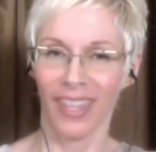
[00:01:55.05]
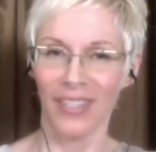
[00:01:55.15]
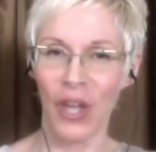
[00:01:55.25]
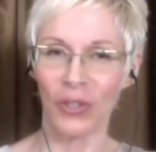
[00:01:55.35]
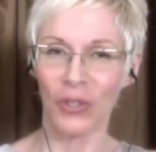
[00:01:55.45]

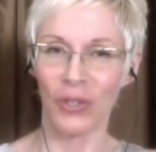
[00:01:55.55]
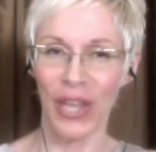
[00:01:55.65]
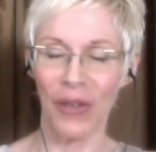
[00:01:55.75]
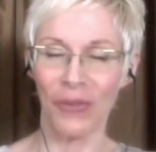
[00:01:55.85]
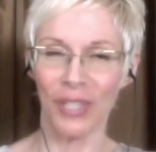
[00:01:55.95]
Dr.
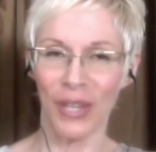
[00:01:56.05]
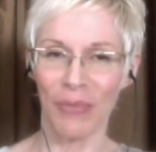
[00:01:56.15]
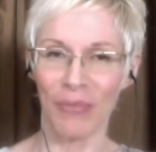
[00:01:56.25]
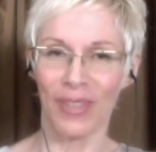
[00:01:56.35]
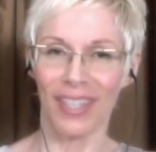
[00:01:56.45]

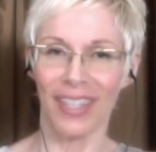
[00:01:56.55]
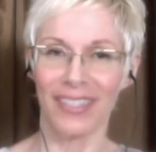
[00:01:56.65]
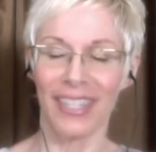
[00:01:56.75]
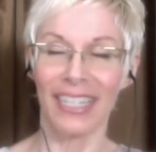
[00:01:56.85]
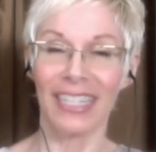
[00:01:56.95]
Gautam
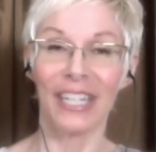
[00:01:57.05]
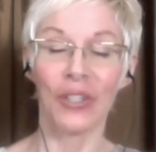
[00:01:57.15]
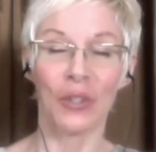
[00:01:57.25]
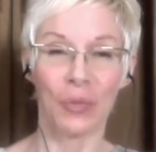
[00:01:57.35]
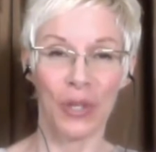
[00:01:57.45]
is a
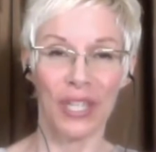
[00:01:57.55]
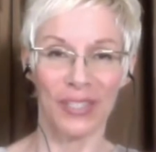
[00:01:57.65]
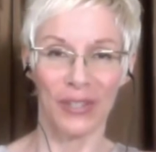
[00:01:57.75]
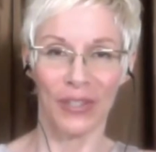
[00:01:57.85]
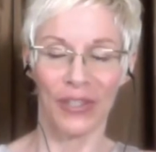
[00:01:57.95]
clinical
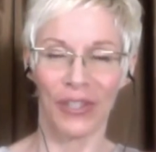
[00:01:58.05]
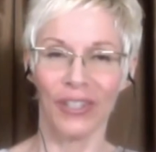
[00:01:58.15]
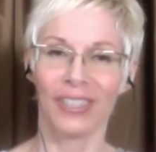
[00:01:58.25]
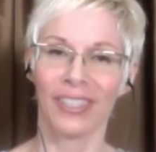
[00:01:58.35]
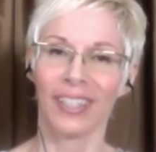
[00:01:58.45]

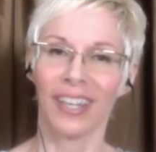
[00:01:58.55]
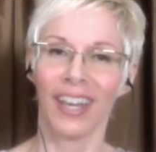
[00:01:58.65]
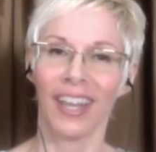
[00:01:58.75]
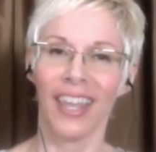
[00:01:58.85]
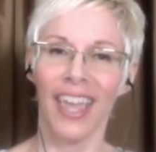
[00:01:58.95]
researcher
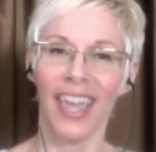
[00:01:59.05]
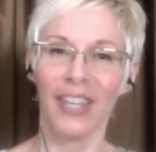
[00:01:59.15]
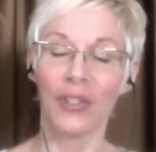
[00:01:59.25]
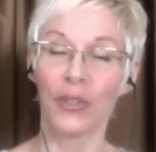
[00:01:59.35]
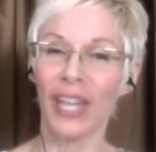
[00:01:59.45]

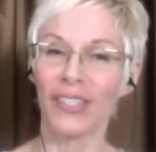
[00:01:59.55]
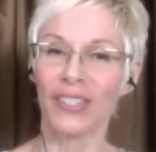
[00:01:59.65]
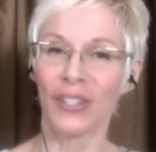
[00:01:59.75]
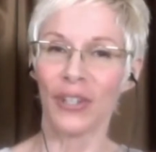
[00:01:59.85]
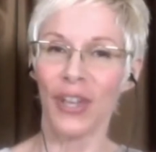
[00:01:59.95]
and
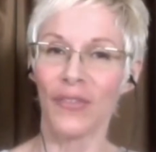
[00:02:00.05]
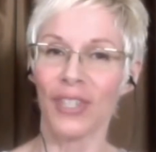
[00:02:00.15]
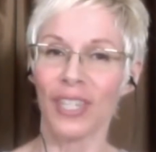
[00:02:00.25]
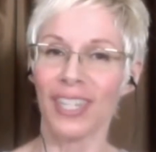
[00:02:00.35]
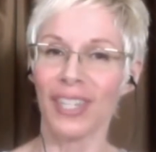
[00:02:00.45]
director of
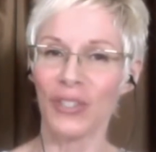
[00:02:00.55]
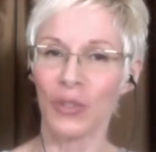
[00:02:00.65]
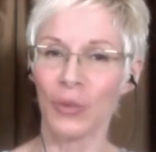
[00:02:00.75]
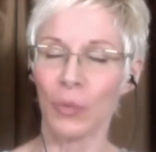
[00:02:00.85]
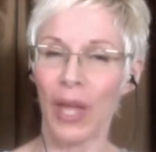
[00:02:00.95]
the
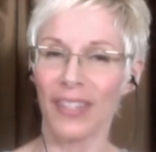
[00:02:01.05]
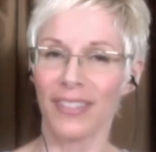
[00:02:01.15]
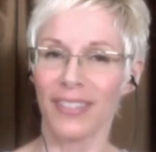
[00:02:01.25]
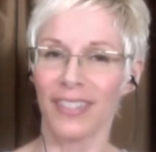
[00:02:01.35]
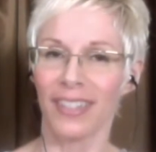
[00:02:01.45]

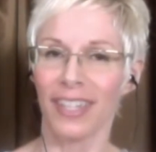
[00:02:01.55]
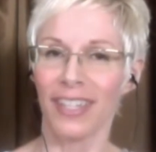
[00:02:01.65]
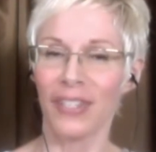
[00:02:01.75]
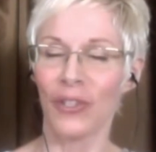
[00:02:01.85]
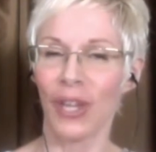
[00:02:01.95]
East-West
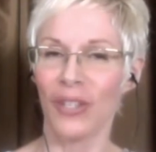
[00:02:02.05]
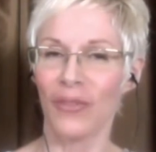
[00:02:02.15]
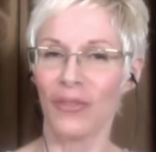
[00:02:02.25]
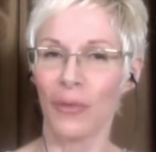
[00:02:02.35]
Integrative